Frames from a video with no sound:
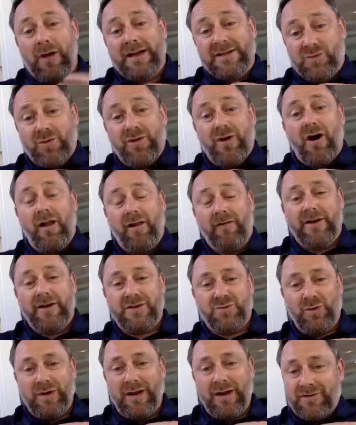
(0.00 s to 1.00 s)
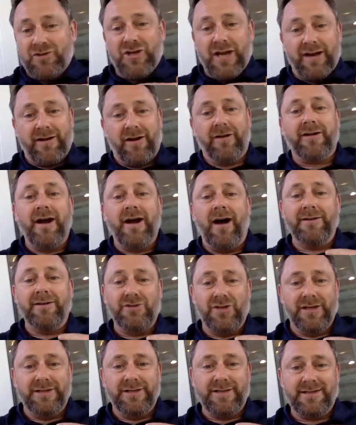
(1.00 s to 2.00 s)
as with all of us, we have to check our
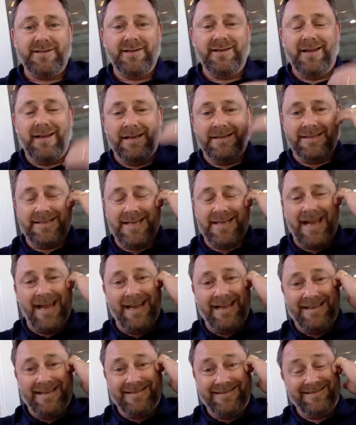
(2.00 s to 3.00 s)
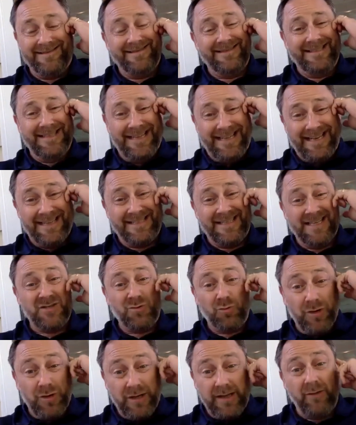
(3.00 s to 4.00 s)
conscience and say, is
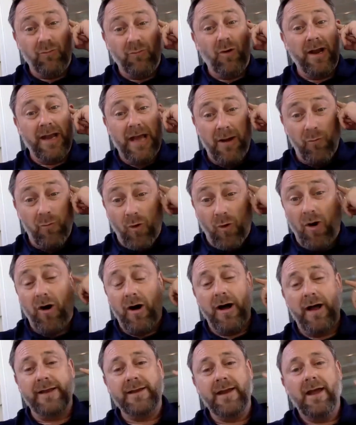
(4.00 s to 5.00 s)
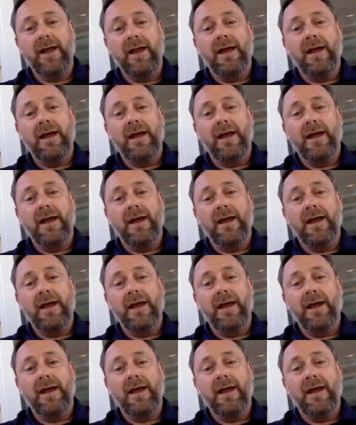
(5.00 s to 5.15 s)
this really what I want?